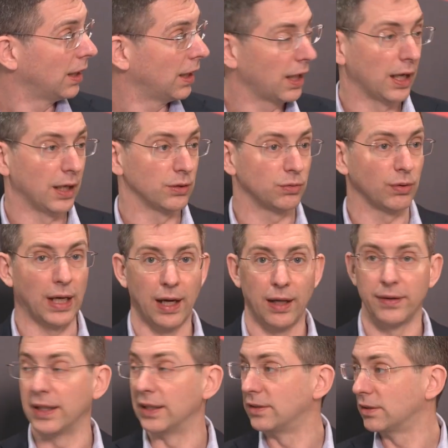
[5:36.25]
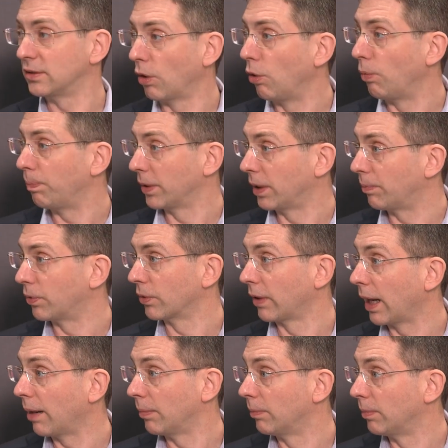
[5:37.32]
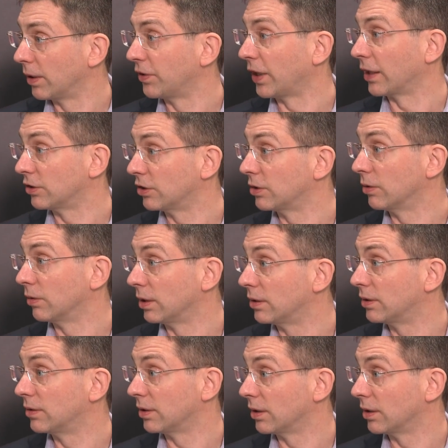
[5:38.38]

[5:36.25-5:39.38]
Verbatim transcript: and to add this open and programmable touch to it,